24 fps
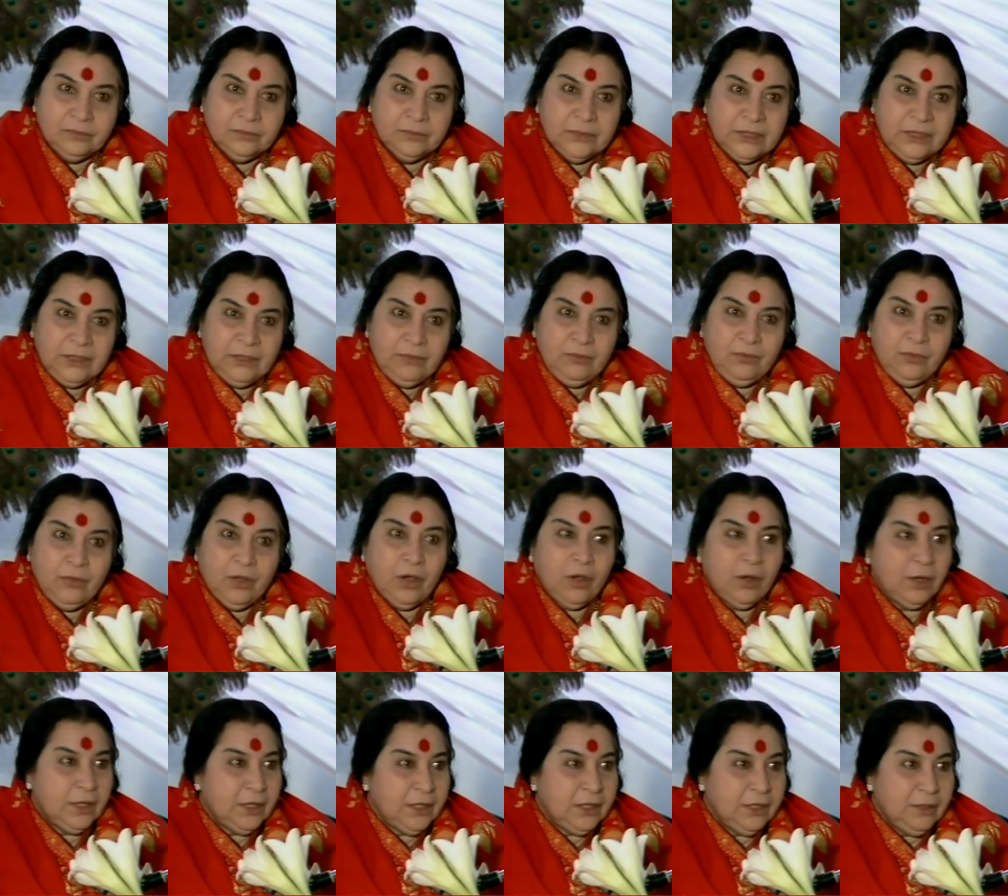But if you
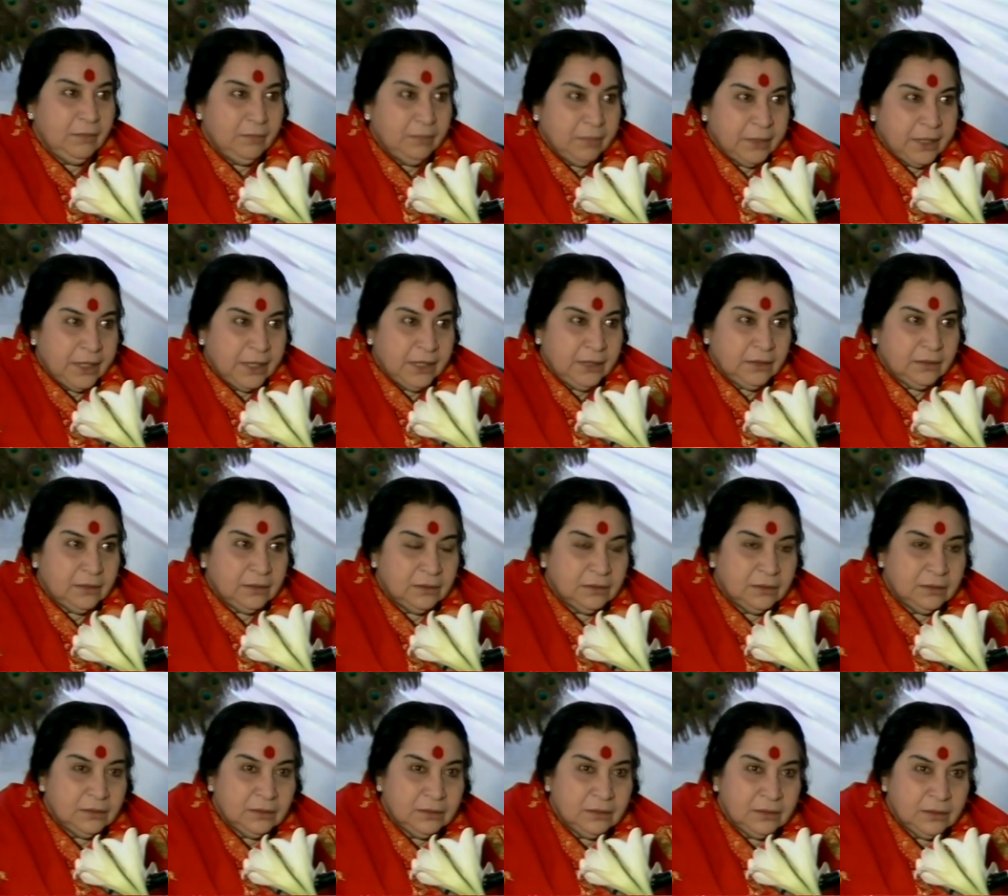order in bulk,
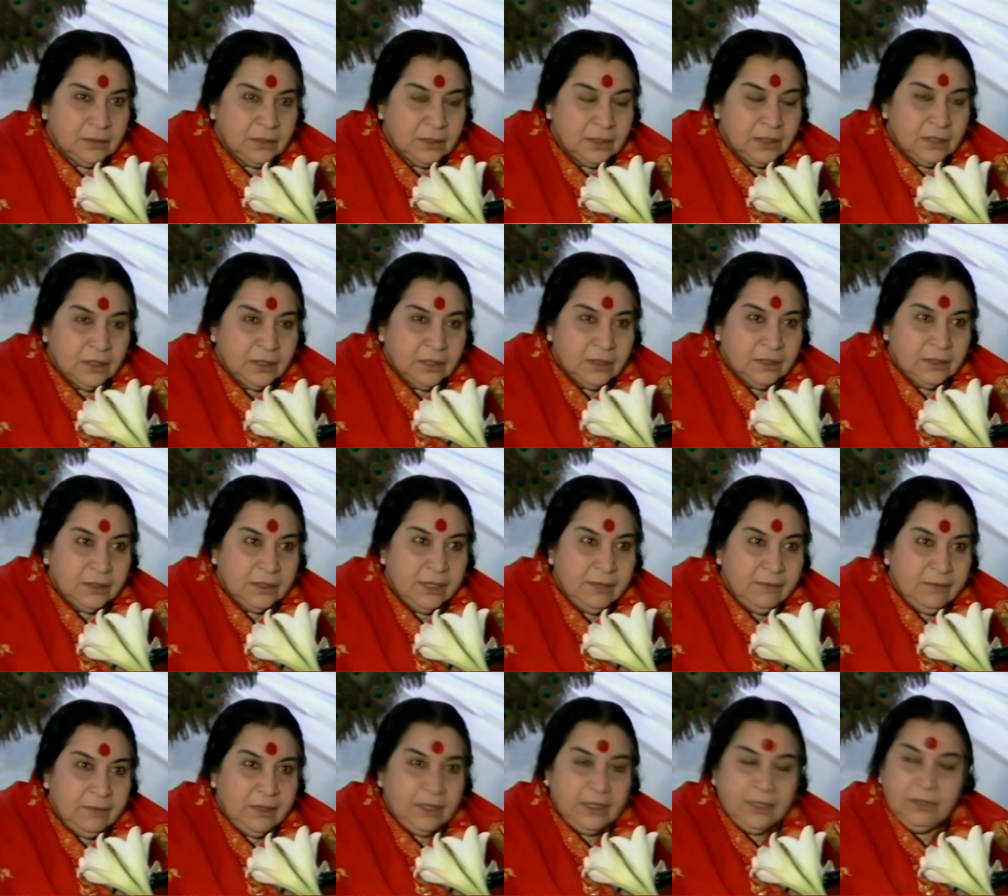
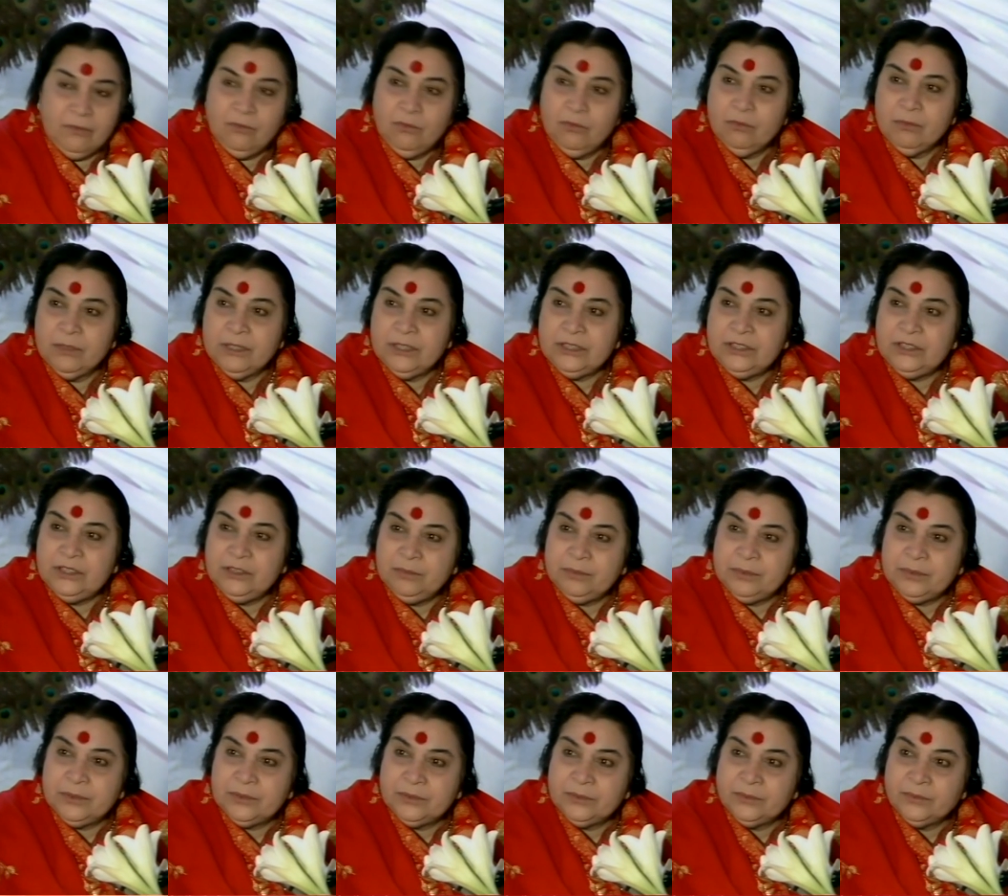then we'll give you much
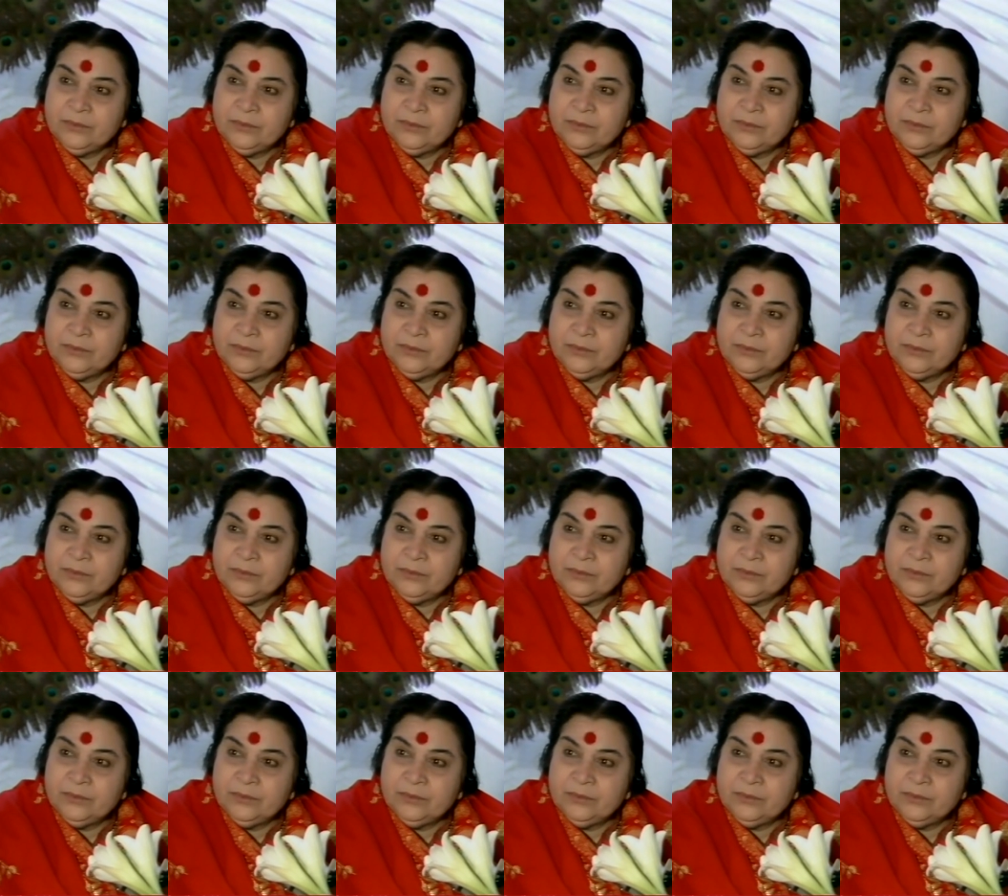cheaper.